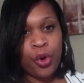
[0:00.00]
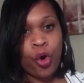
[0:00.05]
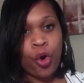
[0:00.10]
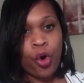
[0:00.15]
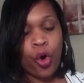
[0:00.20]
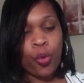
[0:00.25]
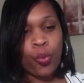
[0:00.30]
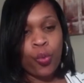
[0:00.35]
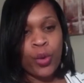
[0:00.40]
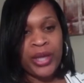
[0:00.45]

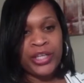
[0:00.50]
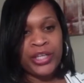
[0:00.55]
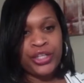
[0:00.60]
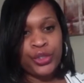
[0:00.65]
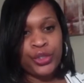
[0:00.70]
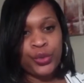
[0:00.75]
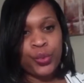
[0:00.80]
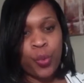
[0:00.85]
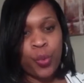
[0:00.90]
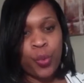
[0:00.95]
or when
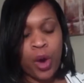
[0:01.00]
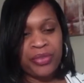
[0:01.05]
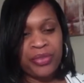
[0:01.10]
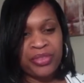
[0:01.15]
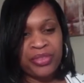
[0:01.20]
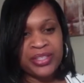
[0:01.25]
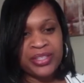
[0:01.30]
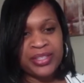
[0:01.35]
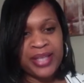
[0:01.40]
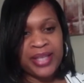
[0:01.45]
you want
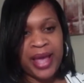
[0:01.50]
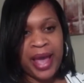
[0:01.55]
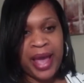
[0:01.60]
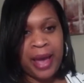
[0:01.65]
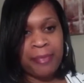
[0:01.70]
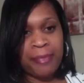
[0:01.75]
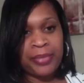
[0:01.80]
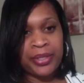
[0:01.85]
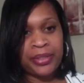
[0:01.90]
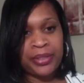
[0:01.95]
this to
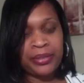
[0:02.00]
happen?